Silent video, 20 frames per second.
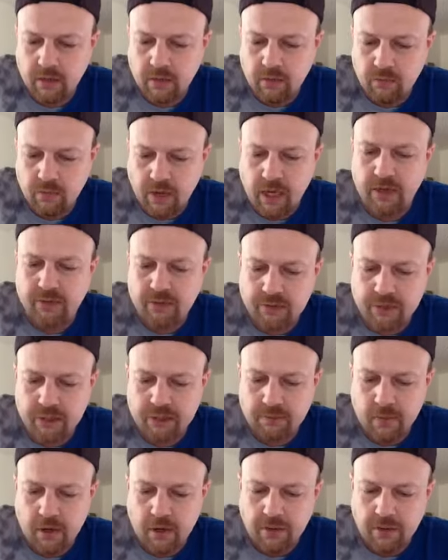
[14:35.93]
raise in
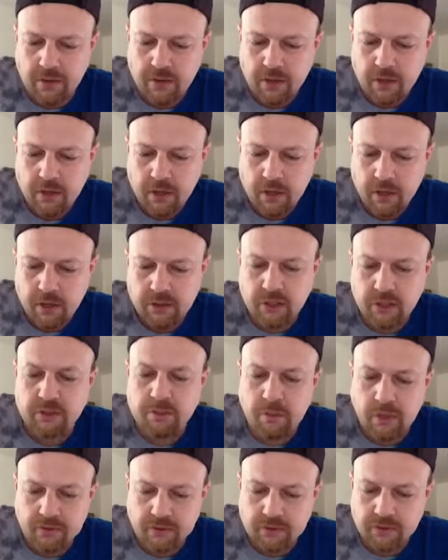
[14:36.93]
6 months. 6
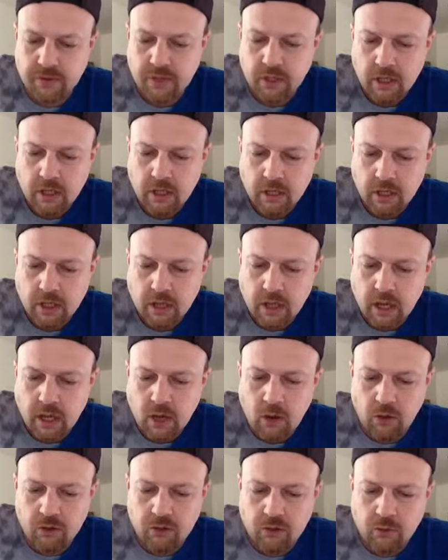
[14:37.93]
months. I
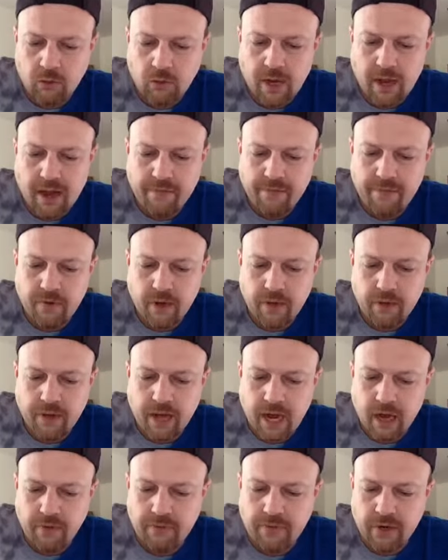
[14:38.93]
also won't have the
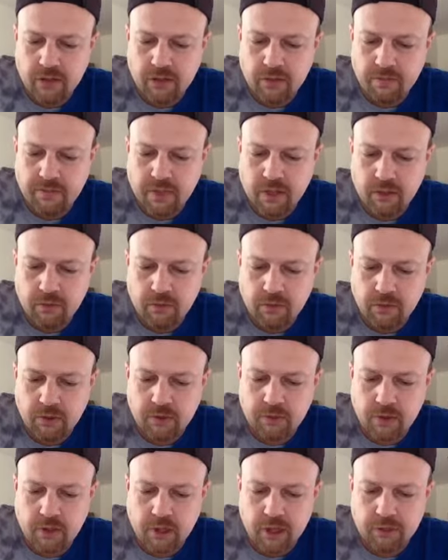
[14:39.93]
aggravation of dealing with
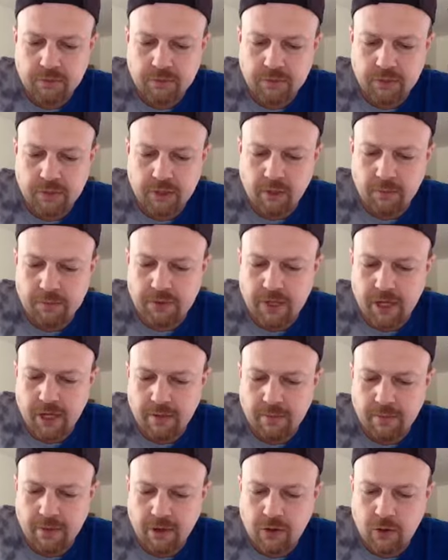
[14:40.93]
restaurant customers that are upset
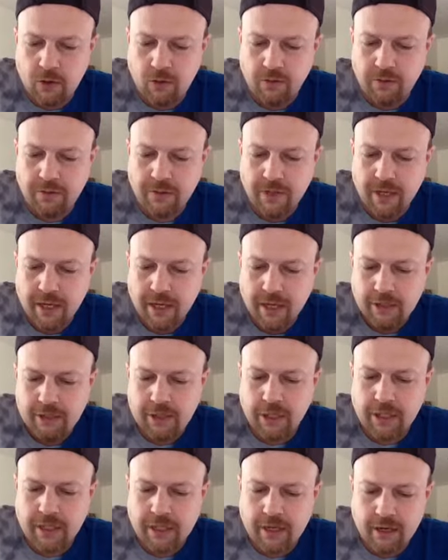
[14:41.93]
about cold
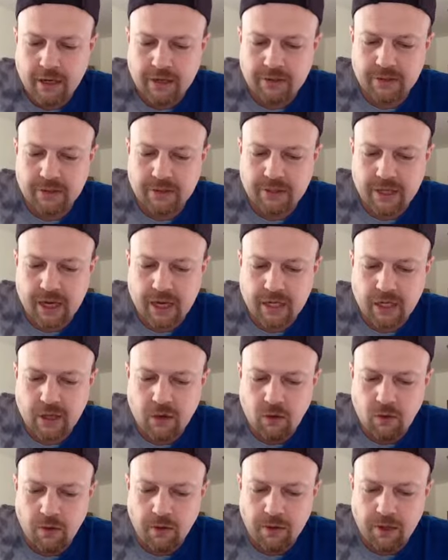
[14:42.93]
chicken nuggets and soggy
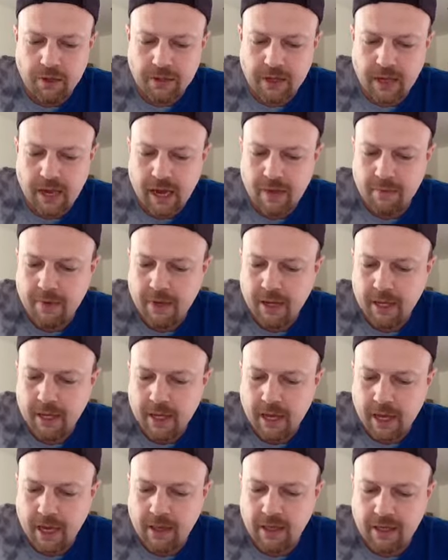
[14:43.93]
corn on the cob,
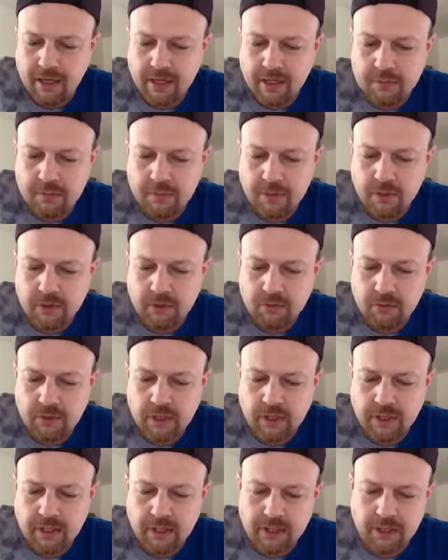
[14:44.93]
like I experienced
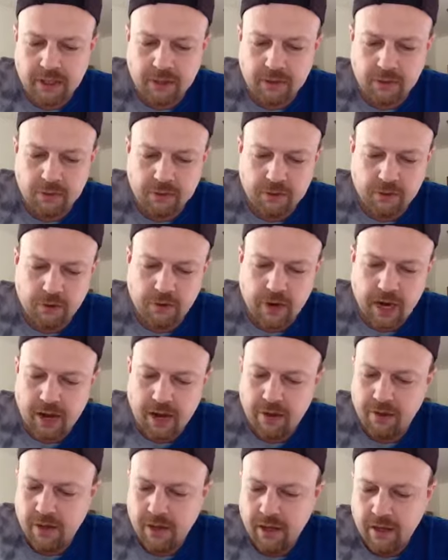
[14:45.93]
routinely at the Golden
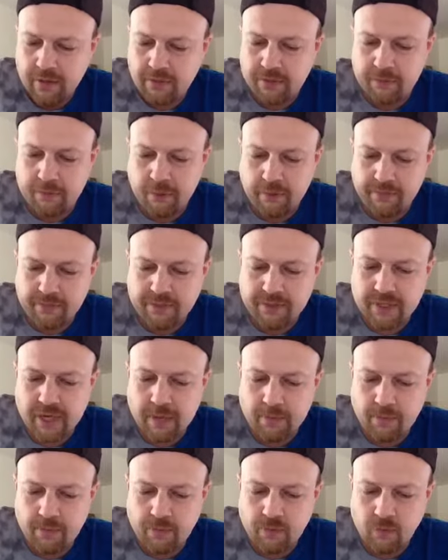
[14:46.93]
Corral. This is a perfect
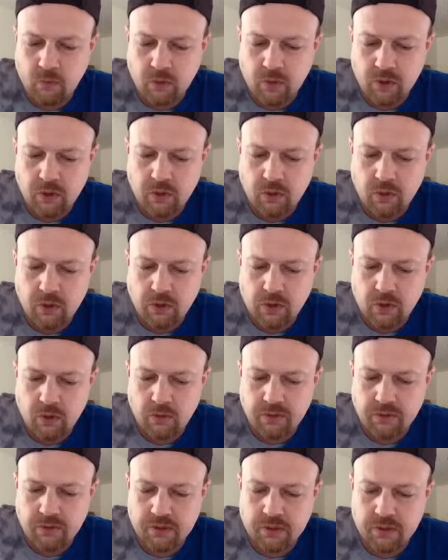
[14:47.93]
example of when one door
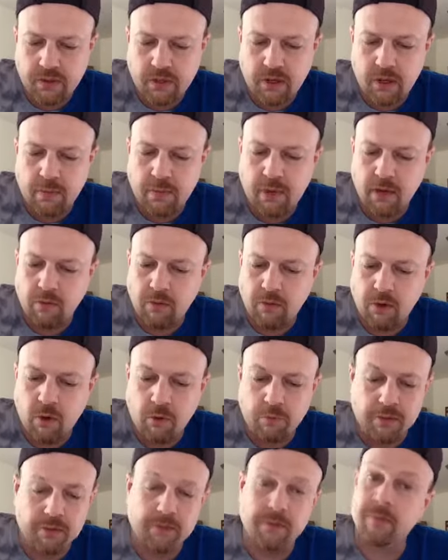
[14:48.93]
closes and a better one
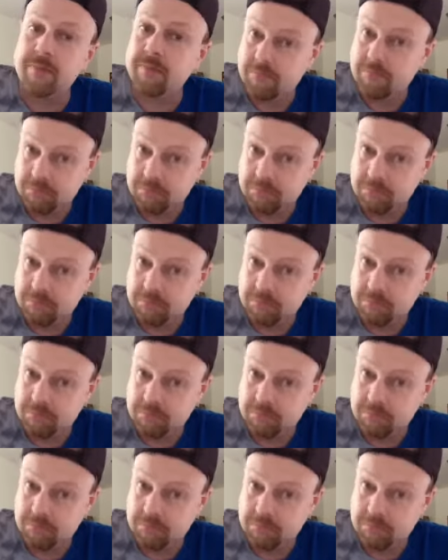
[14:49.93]
opens.